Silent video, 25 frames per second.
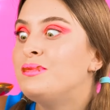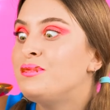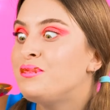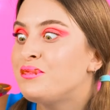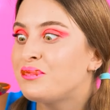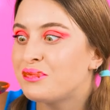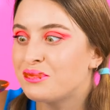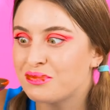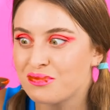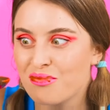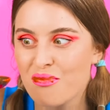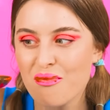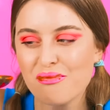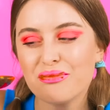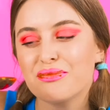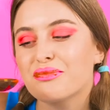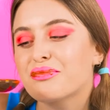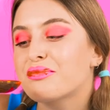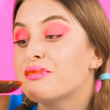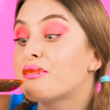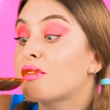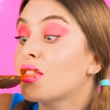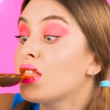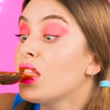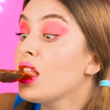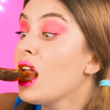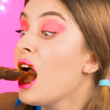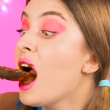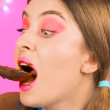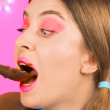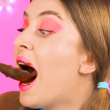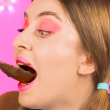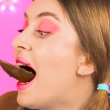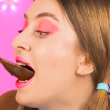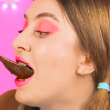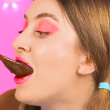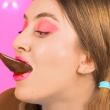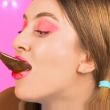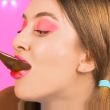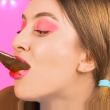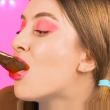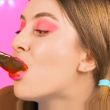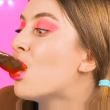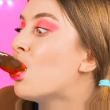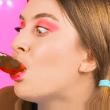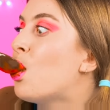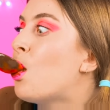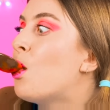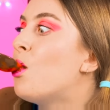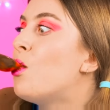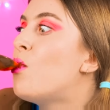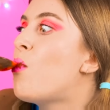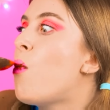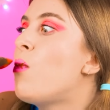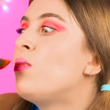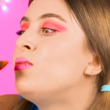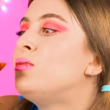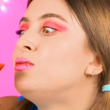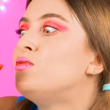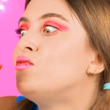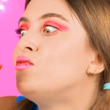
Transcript: God, this is incredibly delicious.